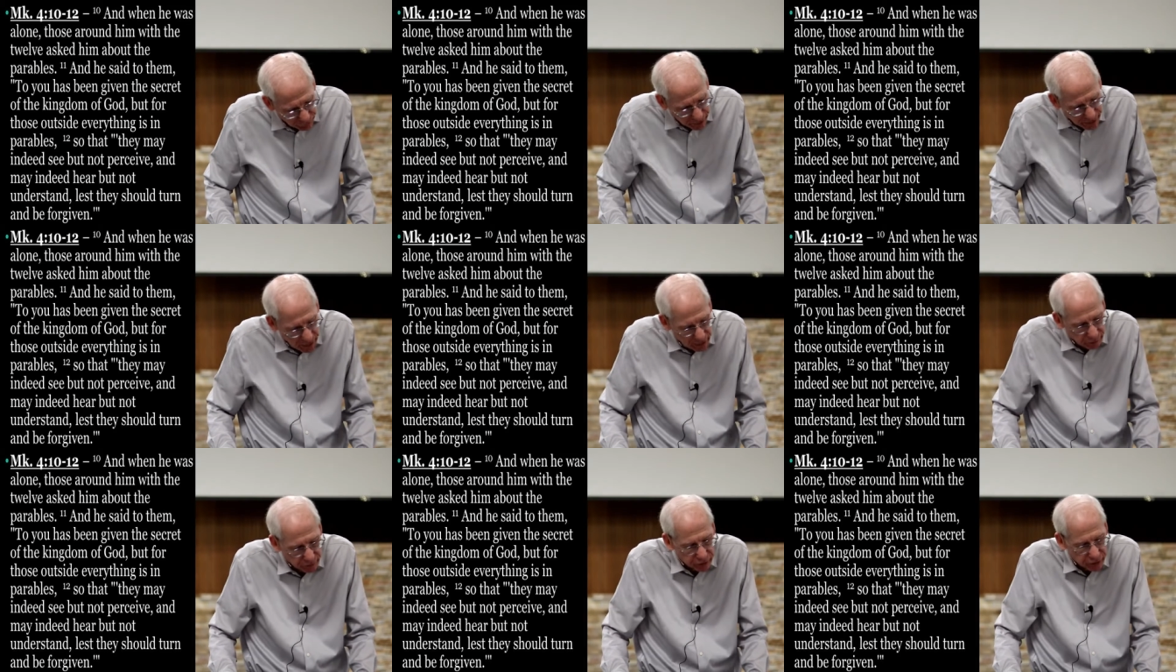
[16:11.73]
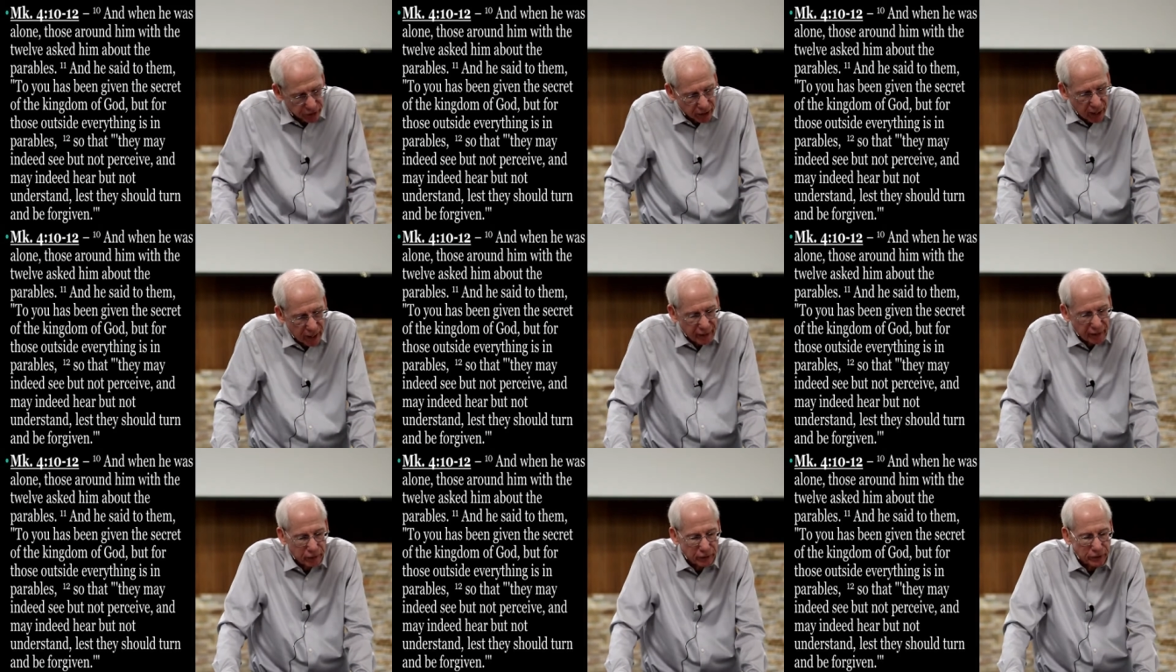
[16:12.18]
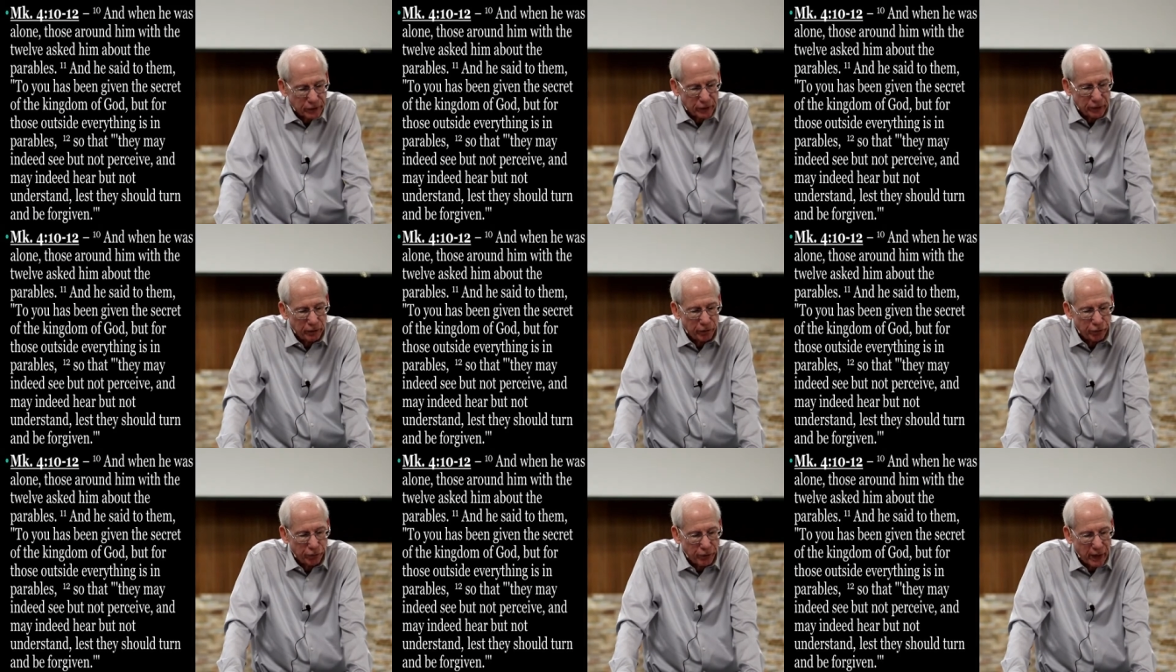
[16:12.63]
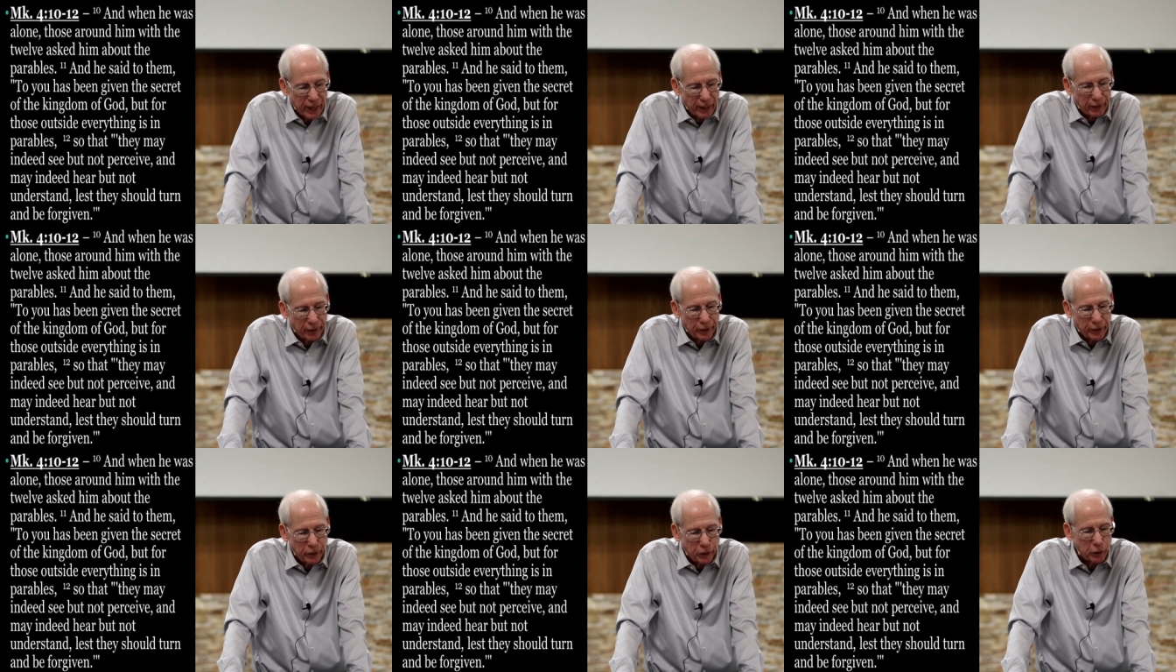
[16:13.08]
of the outsiders in
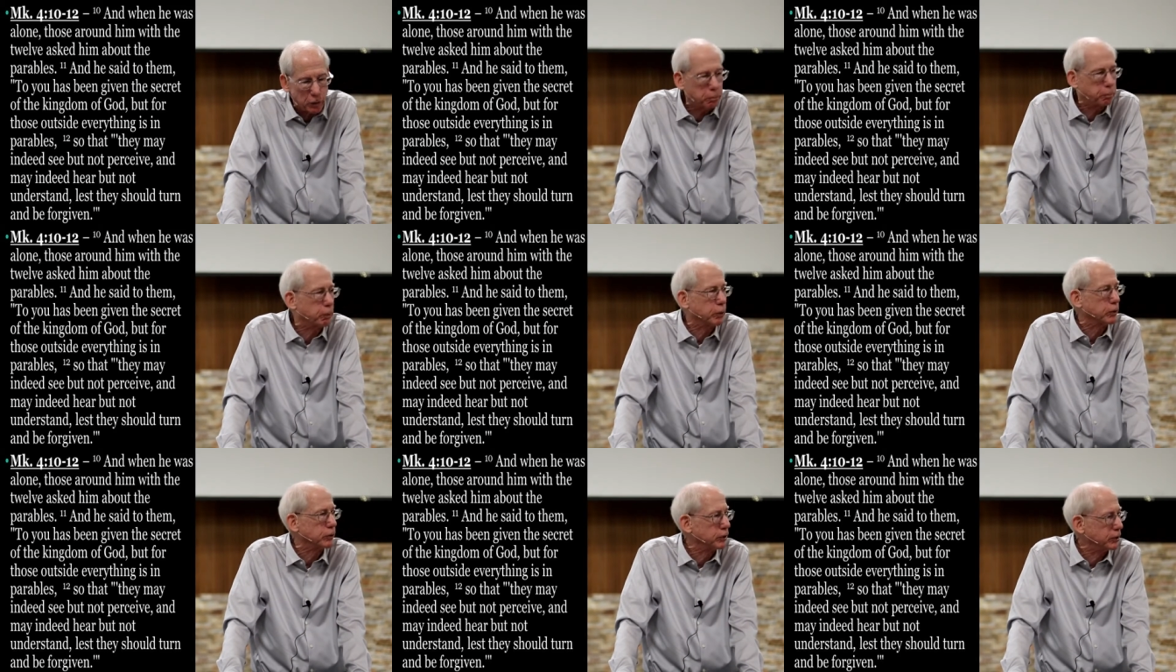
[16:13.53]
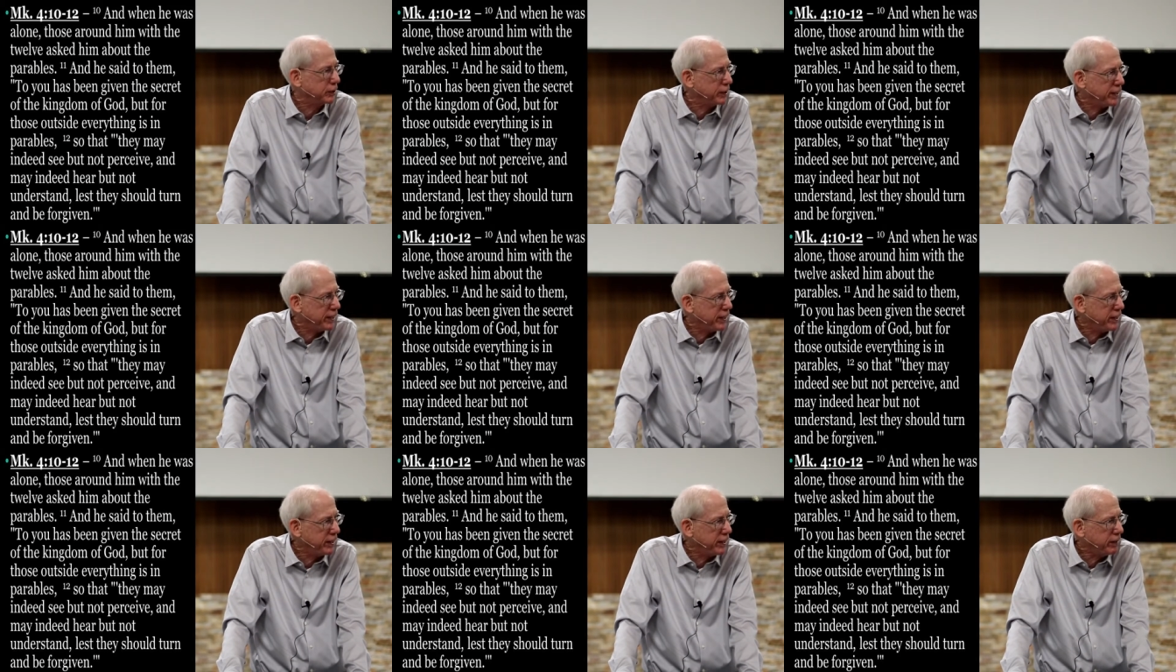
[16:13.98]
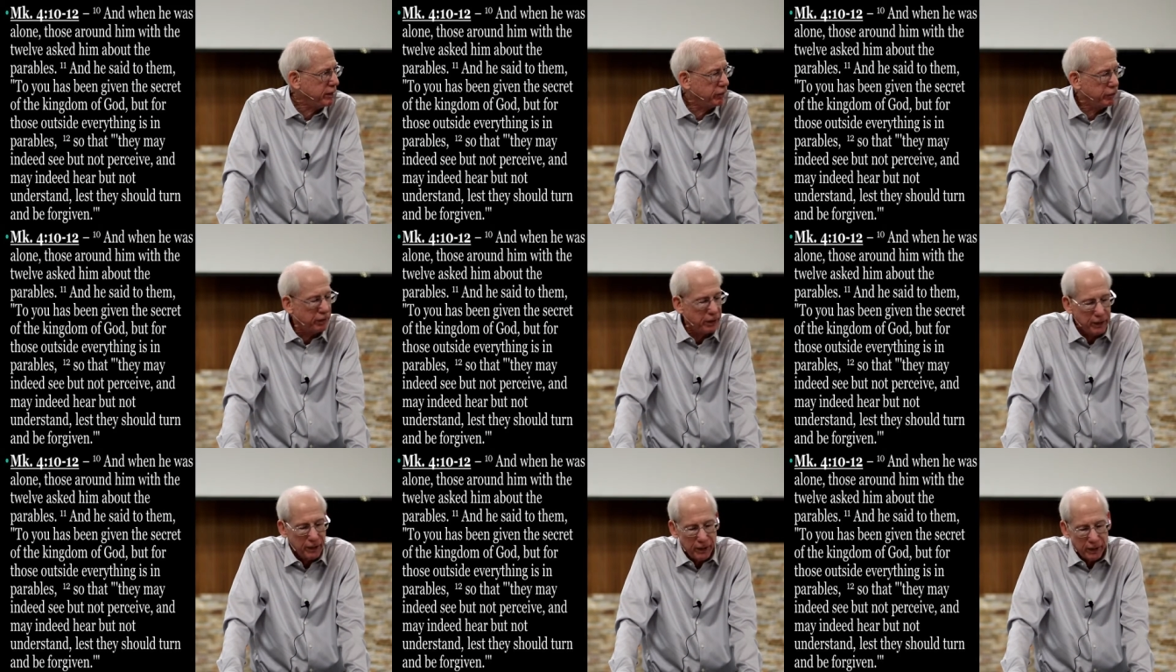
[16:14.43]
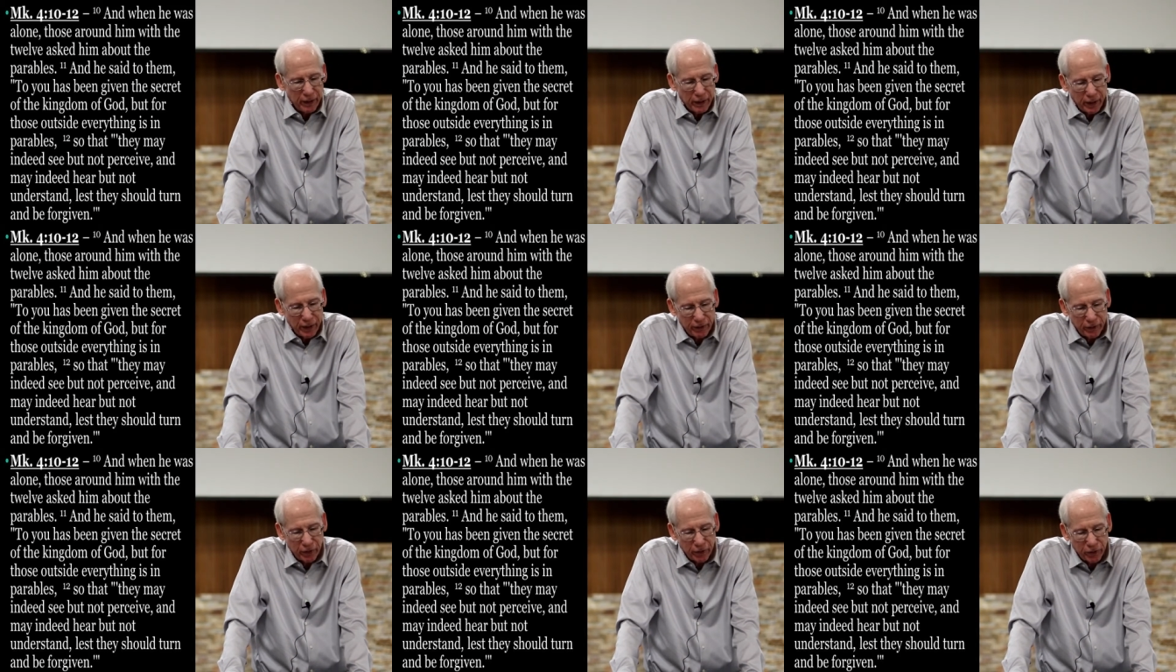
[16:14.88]
failing to perceive
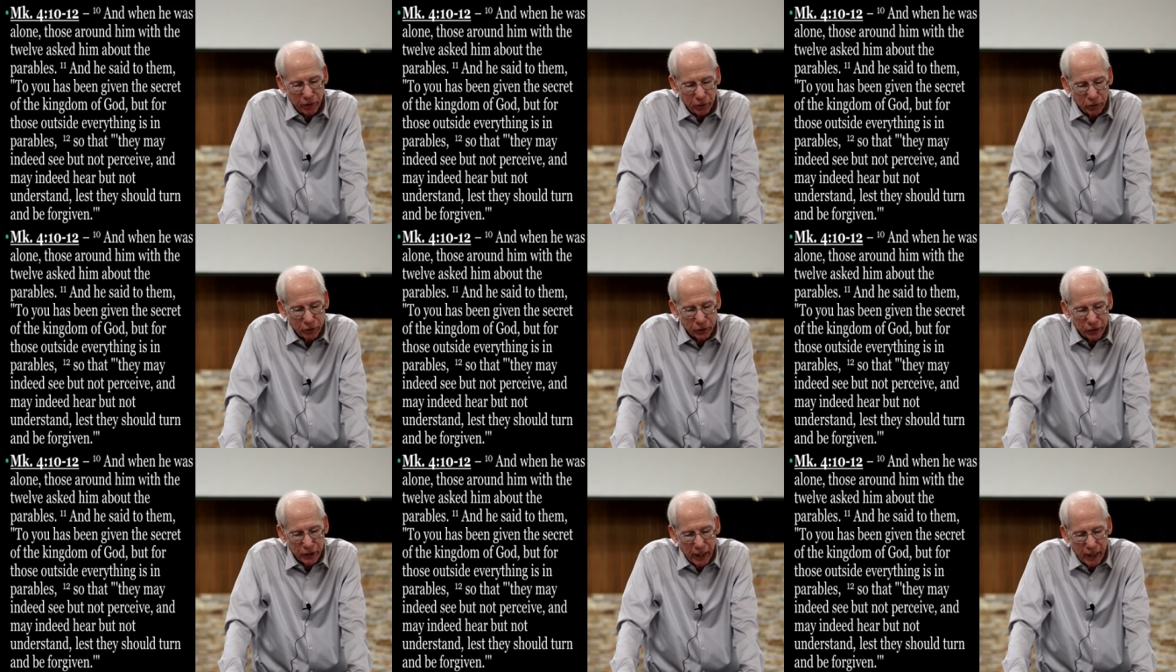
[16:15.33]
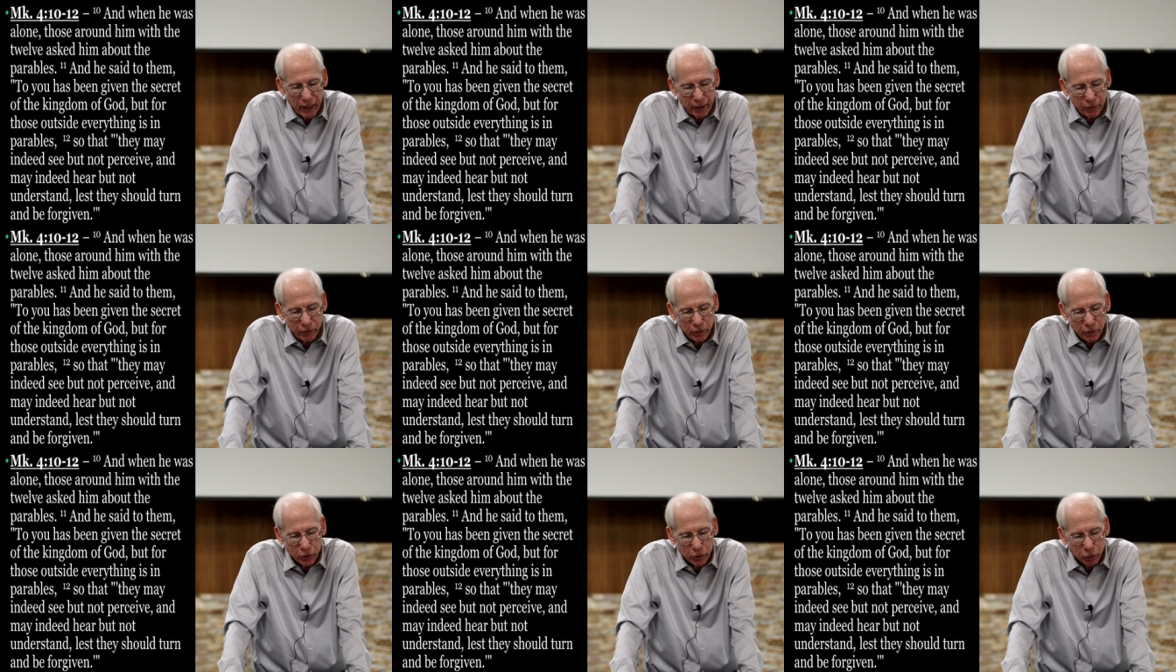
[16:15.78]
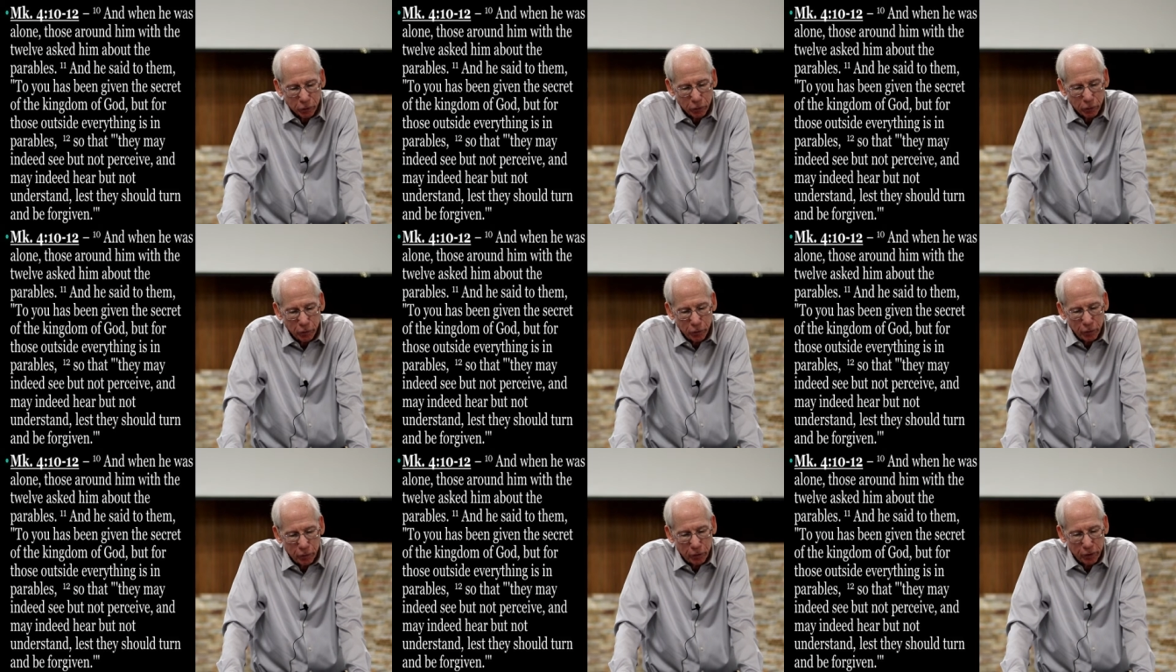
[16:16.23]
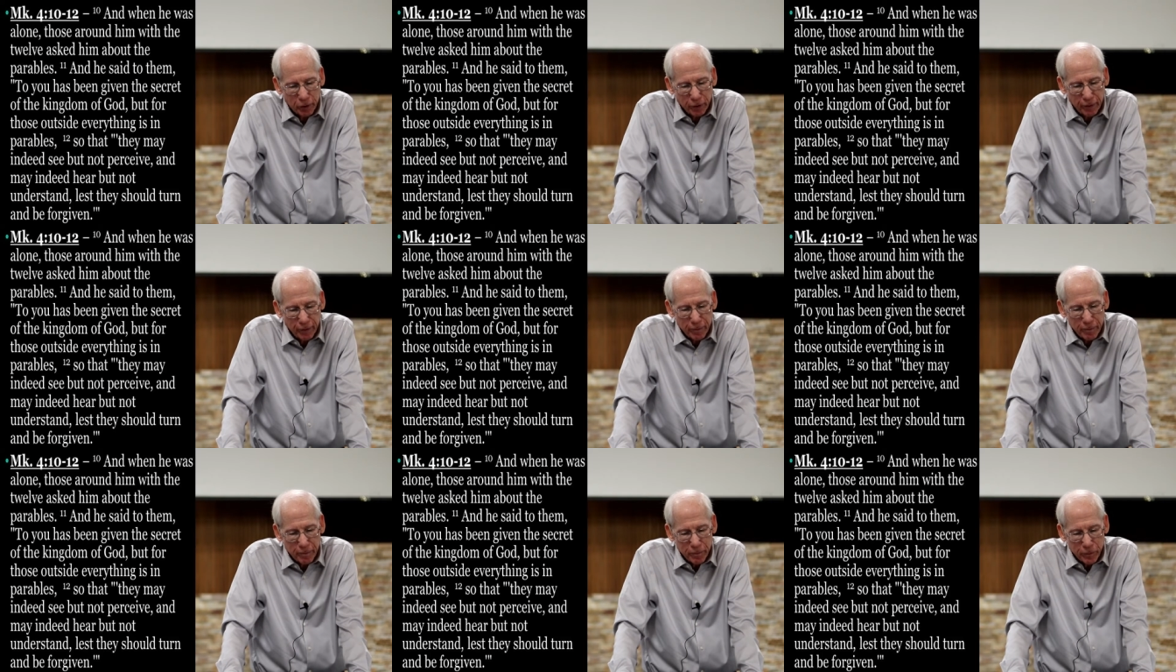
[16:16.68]
and understand the truth,